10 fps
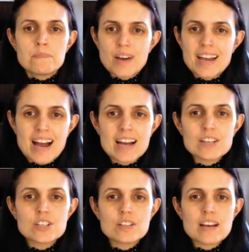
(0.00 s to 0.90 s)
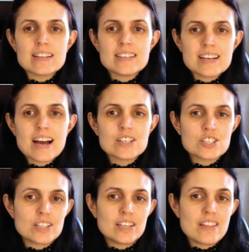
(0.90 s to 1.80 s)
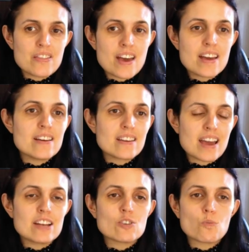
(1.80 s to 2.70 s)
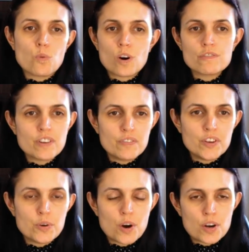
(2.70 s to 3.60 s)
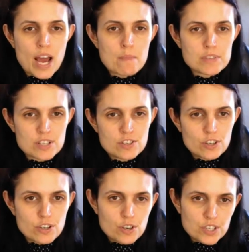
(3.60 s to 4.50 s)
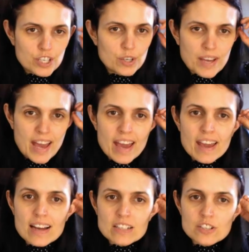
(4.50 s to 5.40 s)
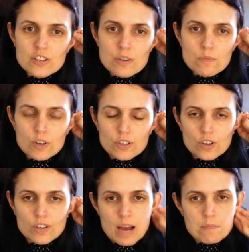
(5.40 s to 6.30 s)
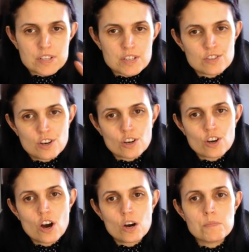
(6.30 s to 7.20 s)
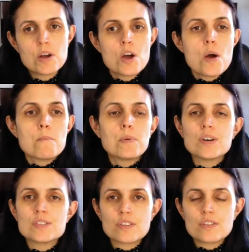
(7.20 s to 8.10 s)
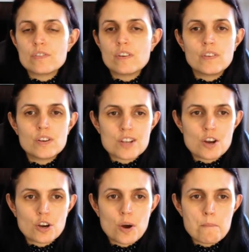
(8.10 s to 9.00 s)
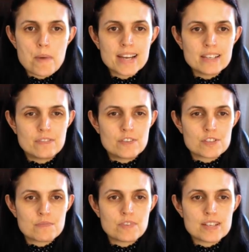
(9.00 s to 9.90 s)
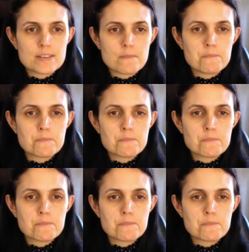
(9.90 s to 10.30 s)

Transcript: I did actually then get one review on amazon.co.uk and another one on amazon.com, but the reviews are not combined for some reason.